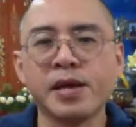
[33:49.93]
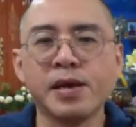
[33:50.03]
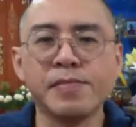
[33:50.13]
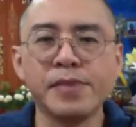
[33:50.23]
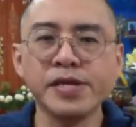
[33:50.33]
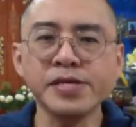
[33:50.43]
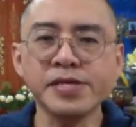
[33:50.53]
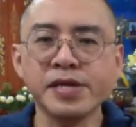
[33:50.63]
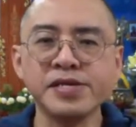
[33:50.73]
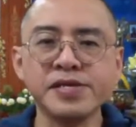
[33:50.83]
But it does get
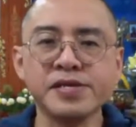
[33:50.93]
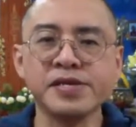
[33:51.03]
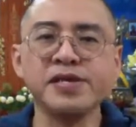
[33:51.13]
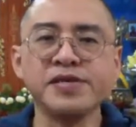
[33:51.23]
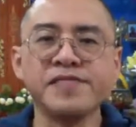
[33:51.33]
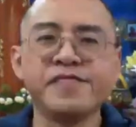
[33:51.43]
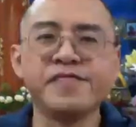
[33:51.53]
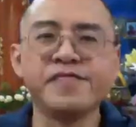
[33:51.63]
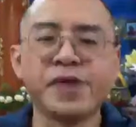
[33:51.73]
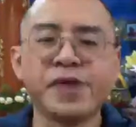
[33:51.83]
easier if we
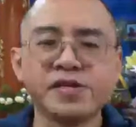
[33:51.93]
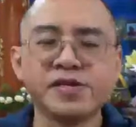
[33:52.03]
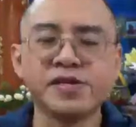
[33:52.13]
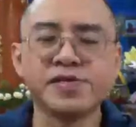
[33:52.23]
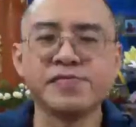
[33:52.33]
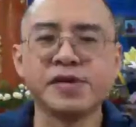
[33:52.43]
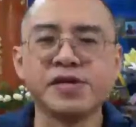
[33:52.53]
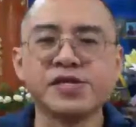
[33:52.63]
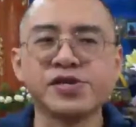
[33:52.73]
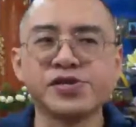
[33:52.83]
practice it in
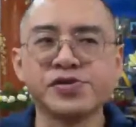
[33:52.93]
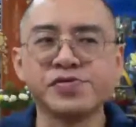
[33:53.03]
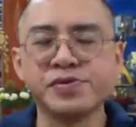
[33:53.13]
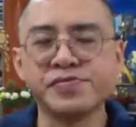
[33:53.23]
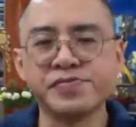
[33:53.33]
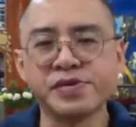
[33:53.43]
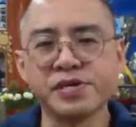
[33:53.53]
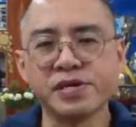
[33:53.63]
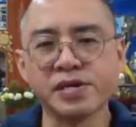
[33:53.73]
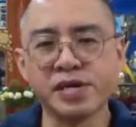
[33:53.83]
meditation, if
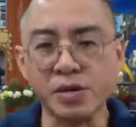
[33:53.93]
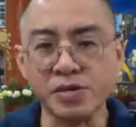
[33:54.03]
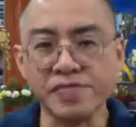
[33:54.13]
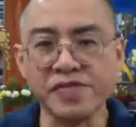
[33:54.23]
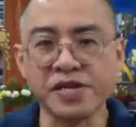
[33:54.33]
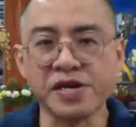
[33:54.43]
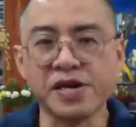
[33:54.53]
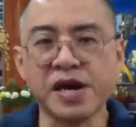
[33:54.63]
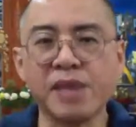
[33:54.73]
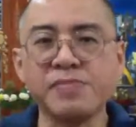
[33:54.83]
we cultivate a
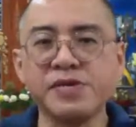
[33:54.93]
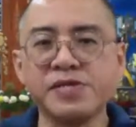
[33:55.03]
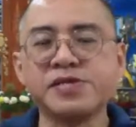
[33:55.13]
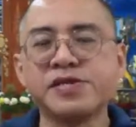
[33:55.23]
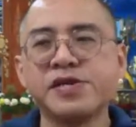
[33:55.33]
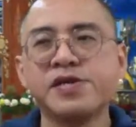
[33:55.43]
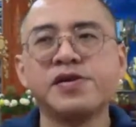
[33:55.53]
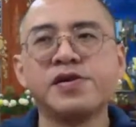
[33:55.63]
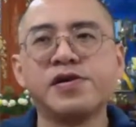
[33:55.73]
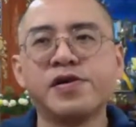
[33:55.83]
habit
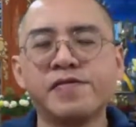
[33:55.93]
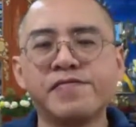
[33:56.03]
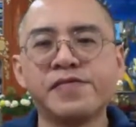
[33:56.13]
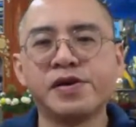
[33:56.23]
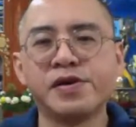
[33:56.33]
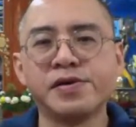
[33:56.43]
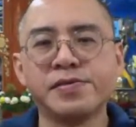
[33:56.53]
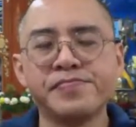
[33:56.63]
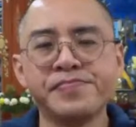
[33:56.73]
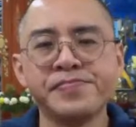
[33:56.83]
of
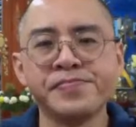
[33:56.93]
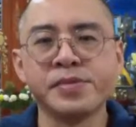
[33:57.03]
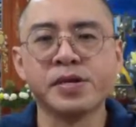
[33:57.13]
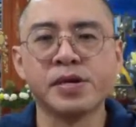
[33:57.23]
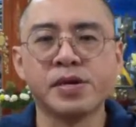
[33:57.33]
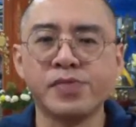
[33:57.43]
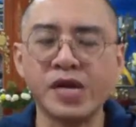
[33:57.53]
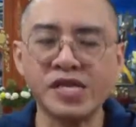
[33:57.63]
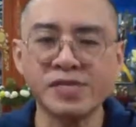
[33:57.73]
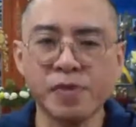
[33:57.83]

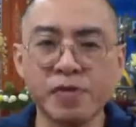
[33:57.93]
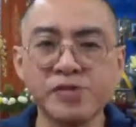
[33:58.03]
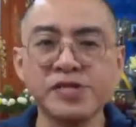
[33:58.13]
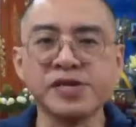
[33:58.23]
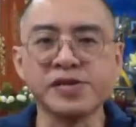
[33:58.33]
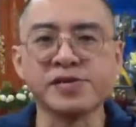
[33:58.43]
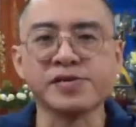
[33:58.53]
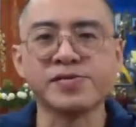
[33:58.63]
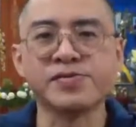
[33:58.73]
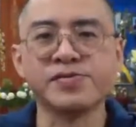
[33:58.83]
responding
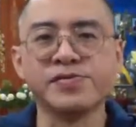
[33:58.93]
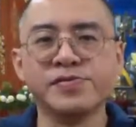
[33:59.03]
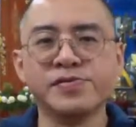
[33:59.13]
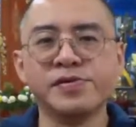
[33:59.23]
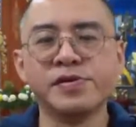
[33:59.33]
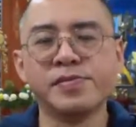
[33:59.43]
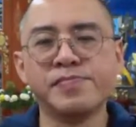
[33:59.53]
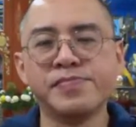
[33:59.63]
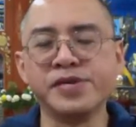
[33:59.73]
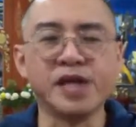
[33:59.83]
to
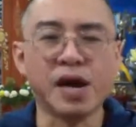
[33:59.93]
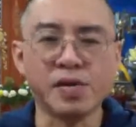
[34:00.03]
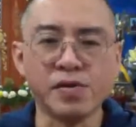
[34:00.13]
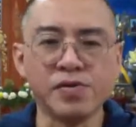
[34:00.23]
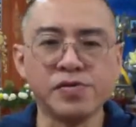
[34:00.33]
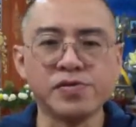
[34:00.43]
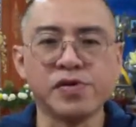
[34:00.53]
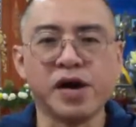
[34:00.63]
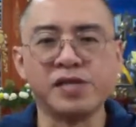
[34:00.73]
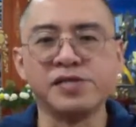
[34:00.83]
be it our own or
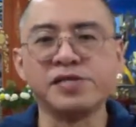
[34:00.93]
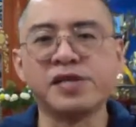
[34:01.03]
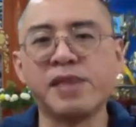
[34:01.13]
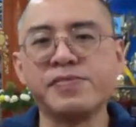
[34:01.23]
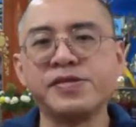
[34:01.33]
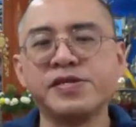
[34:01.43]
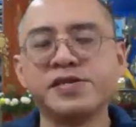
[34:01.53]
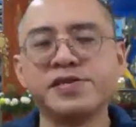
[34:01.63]
others' happiness